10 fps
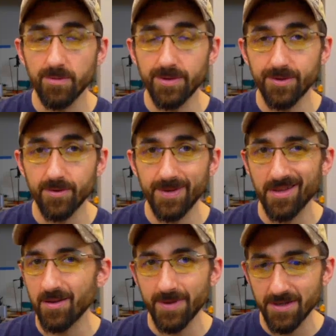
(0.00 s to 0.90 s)
So it'll be a
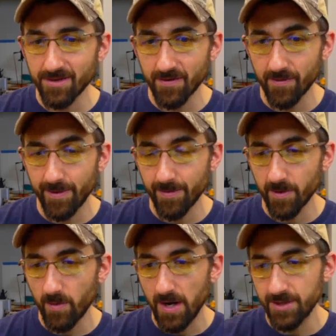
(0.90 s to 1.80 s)
little bit easier for people to
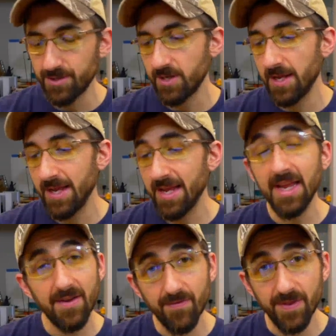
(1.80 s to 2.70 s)
watch
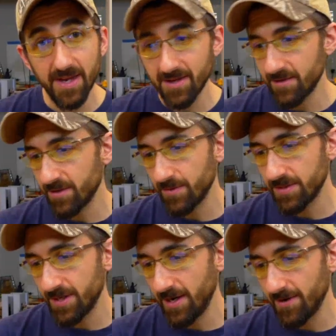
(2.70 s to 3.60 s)
if they so
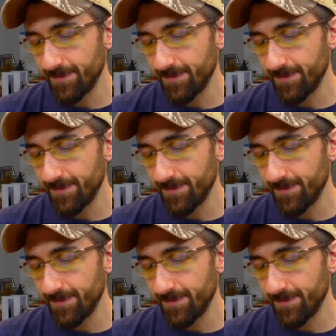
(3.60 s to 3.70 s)
desire.